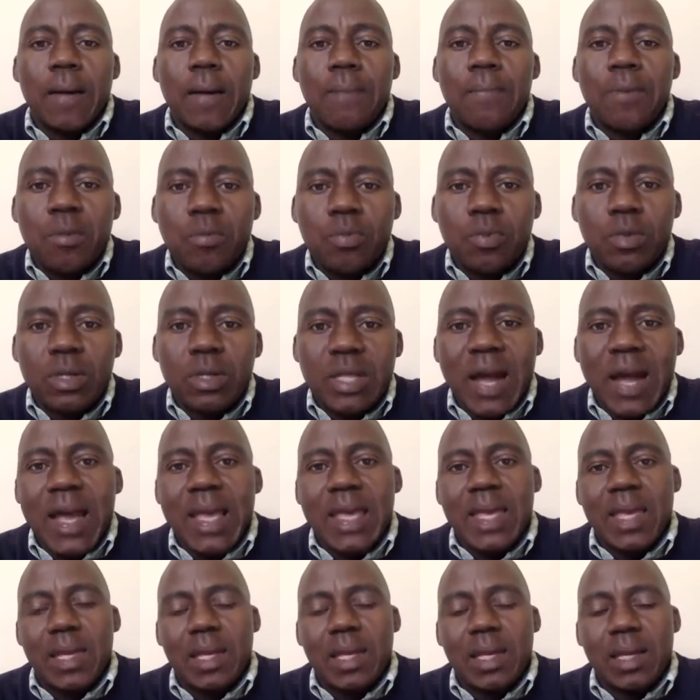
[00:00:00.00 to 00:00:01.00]
People
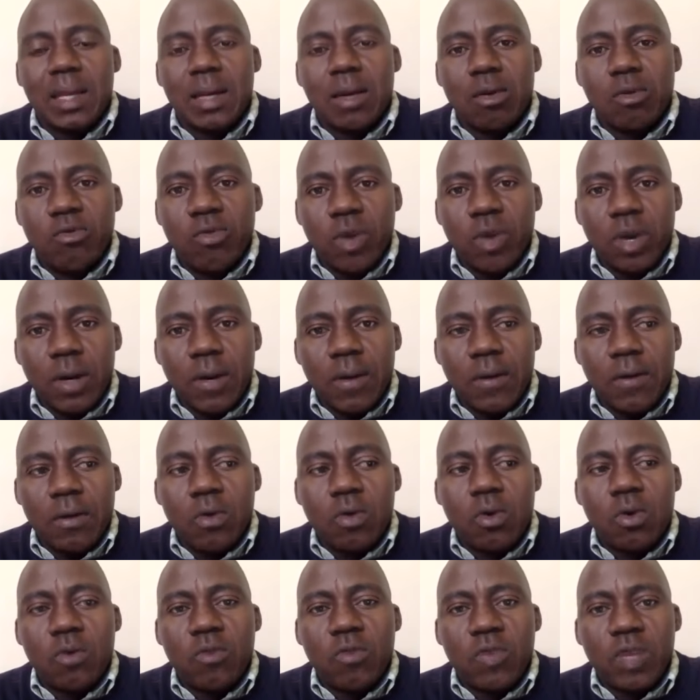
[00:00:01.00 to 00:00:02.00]
dying of
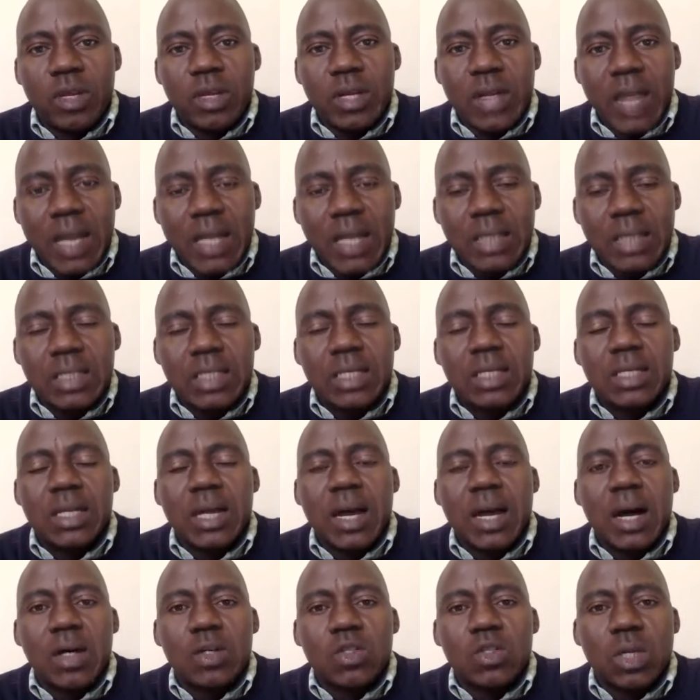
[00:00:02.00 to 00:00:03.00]
COVID-19
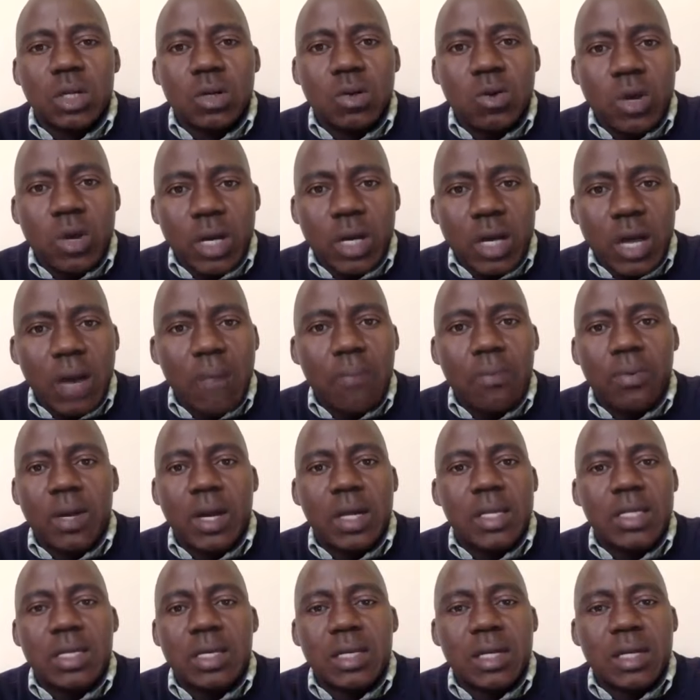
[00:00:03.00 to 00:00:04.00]
are actually going up. But
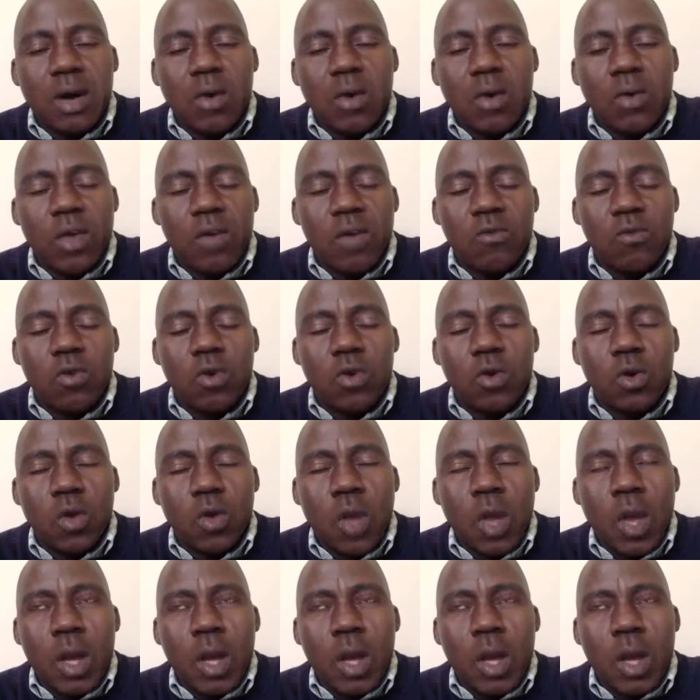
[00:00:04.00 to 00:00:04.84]
I think now we have